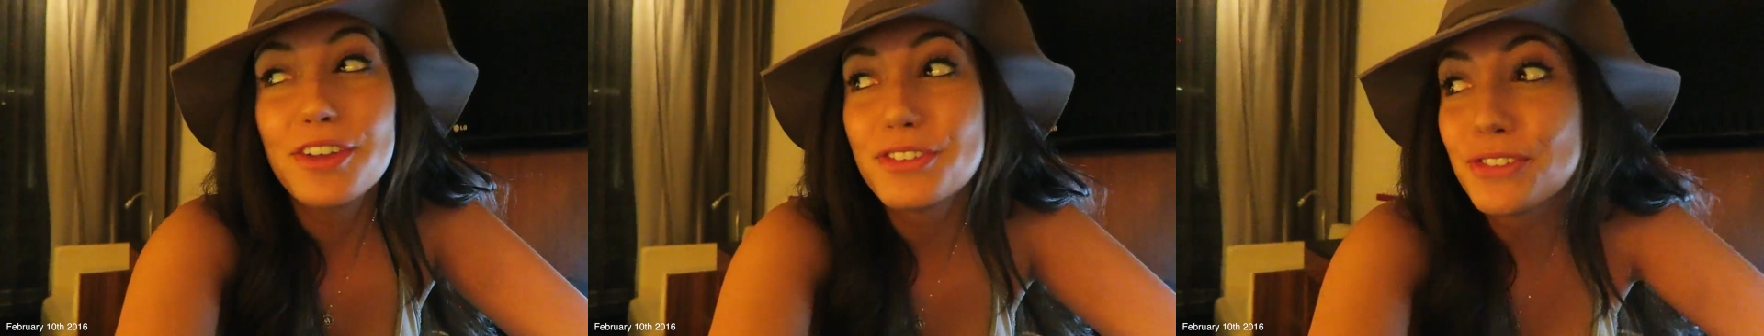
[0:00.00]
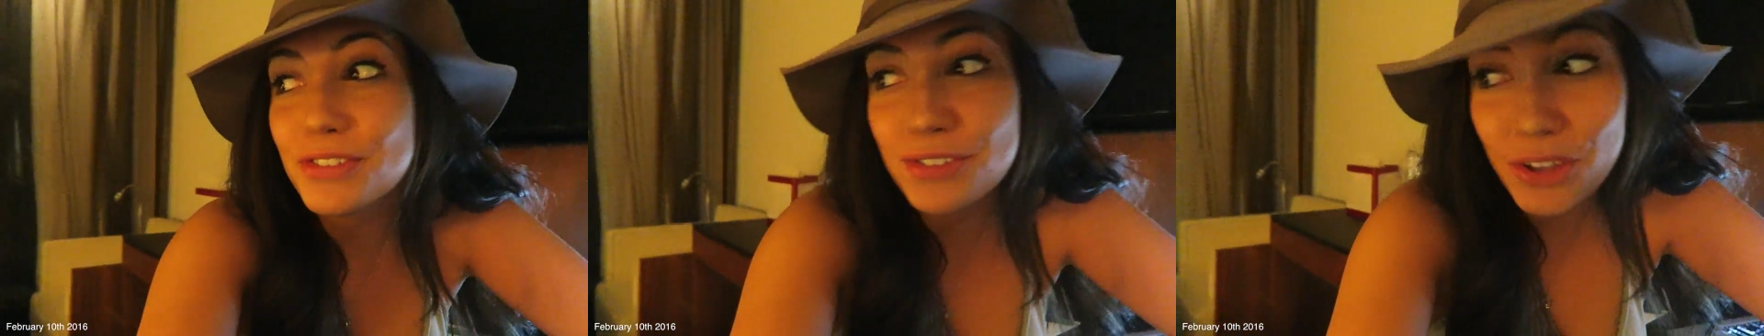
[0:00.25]

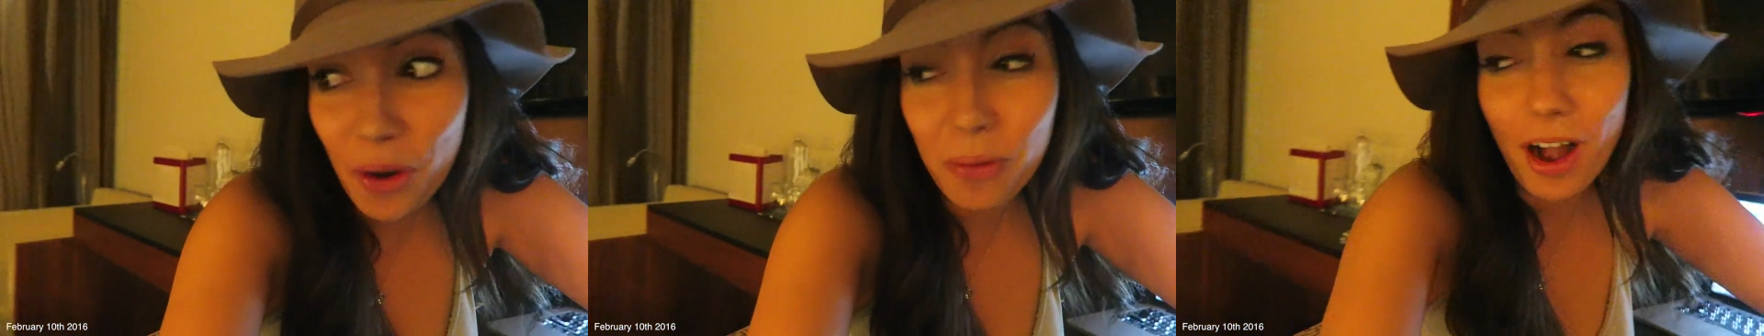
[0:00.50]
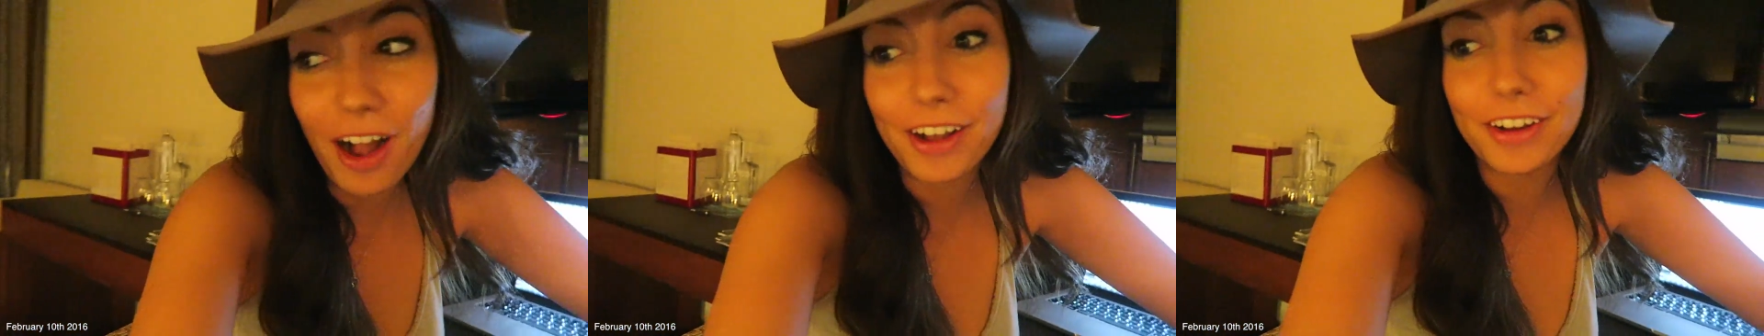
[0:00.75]
so so
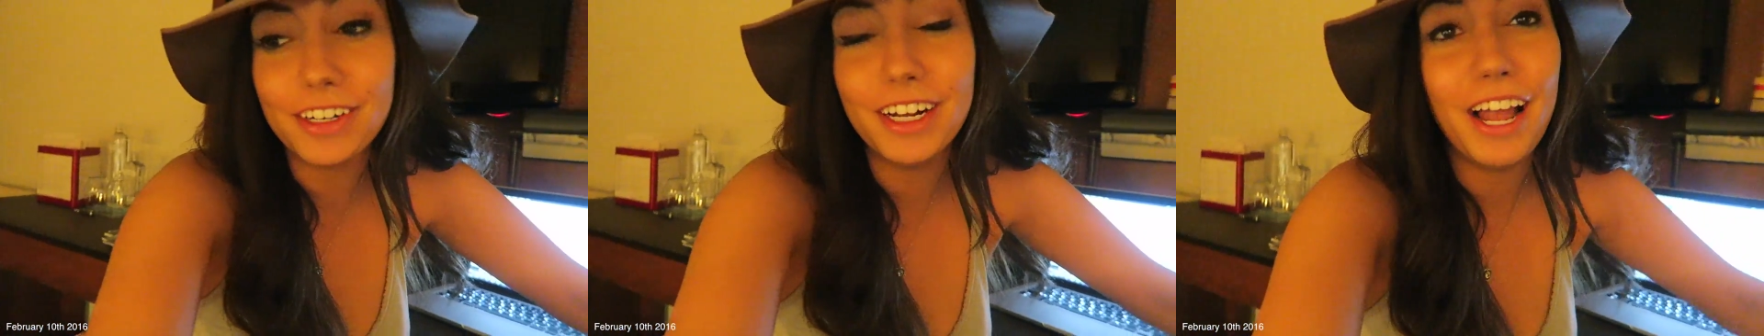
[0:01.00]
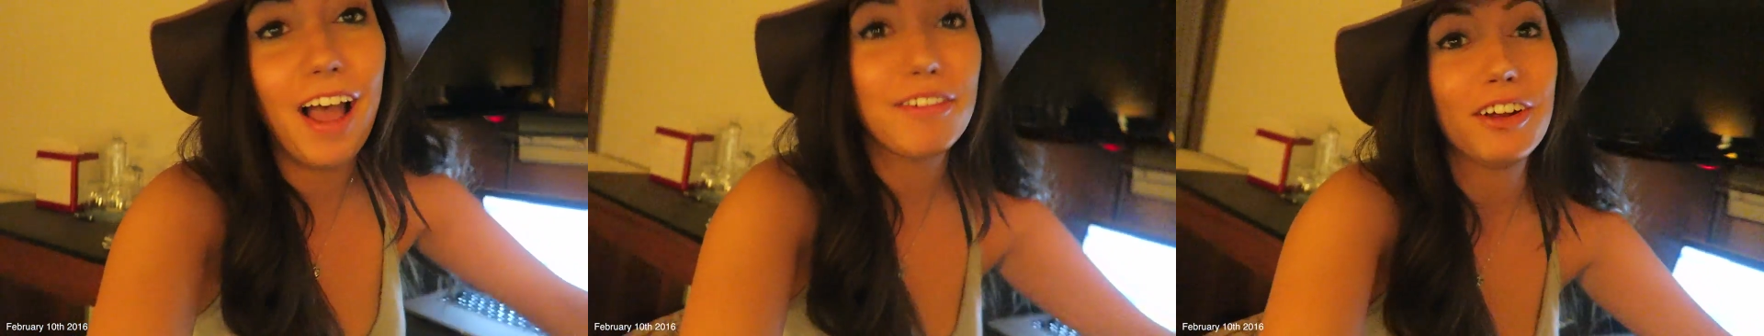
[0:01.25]
hungry.
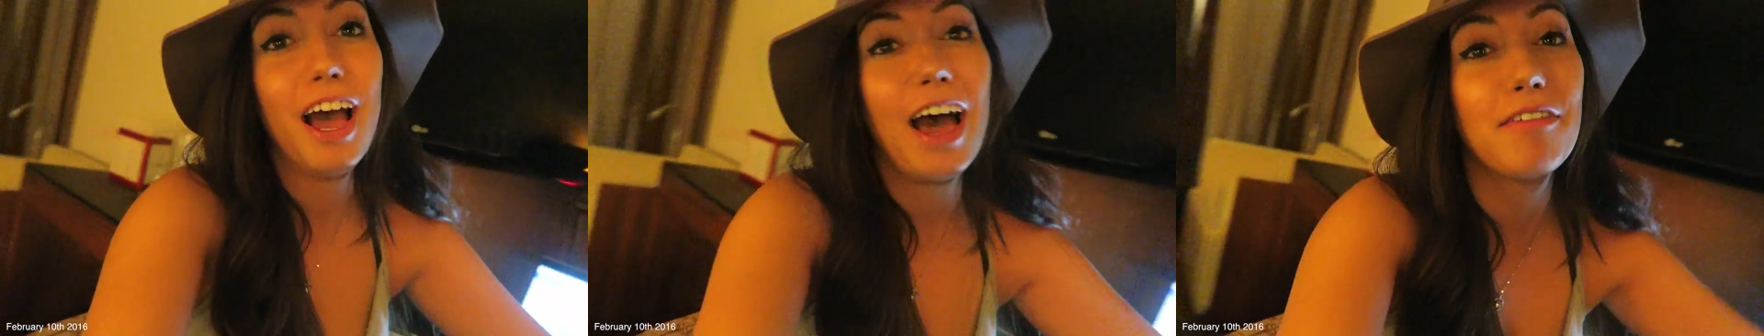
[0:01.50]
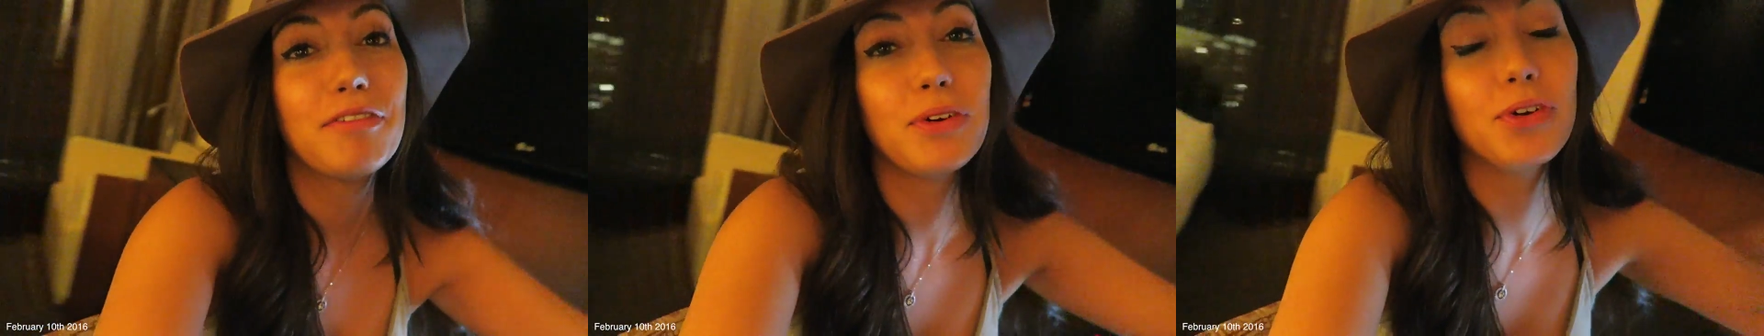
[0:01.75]
I have not
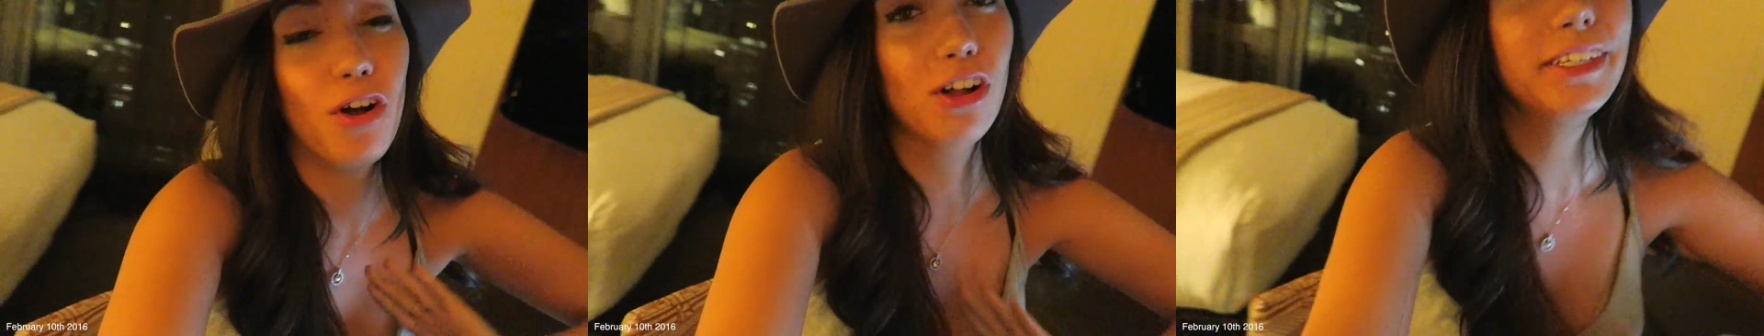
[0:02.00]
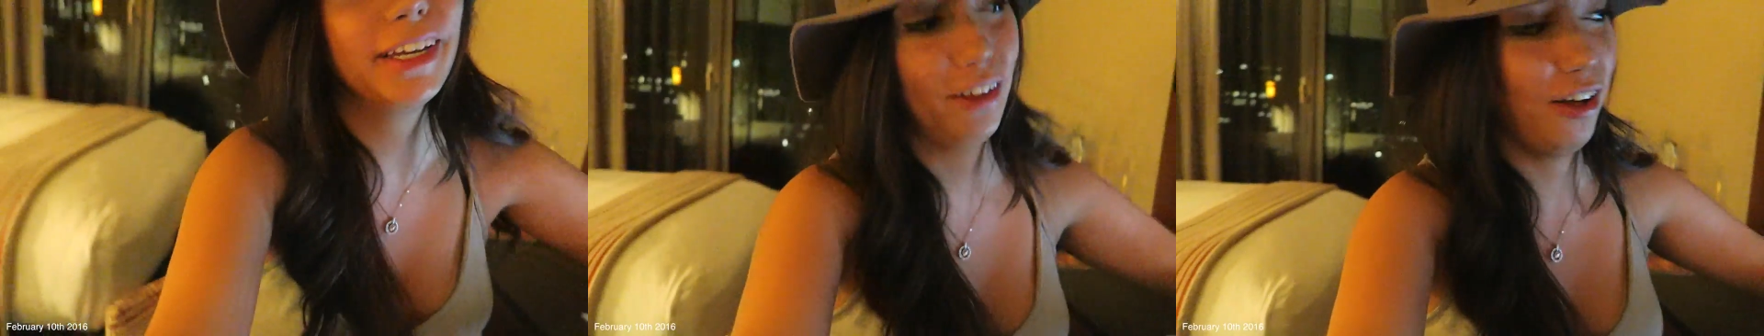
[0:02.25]
had food all day